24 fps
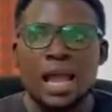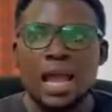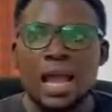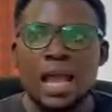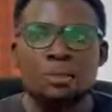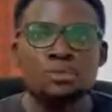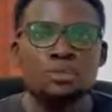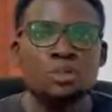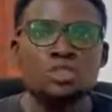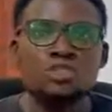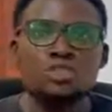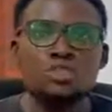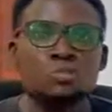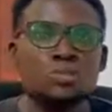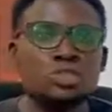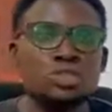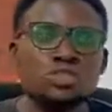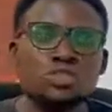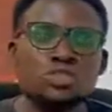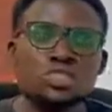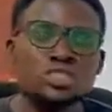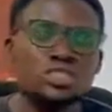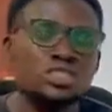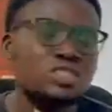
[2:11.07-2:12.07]
I'm going to be
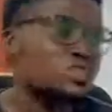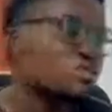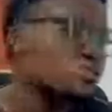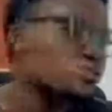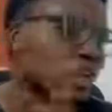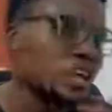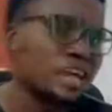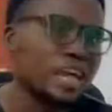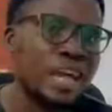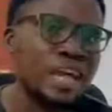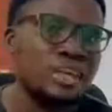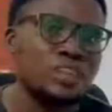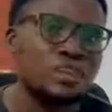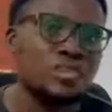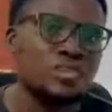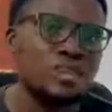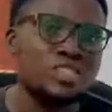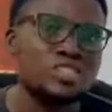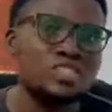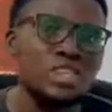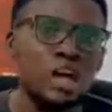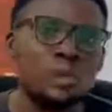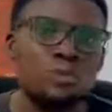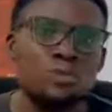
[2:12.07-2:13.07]
using different kind of
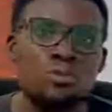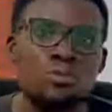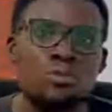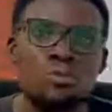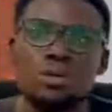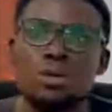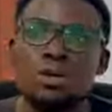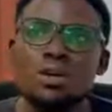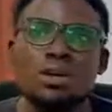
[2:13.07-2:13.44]
example.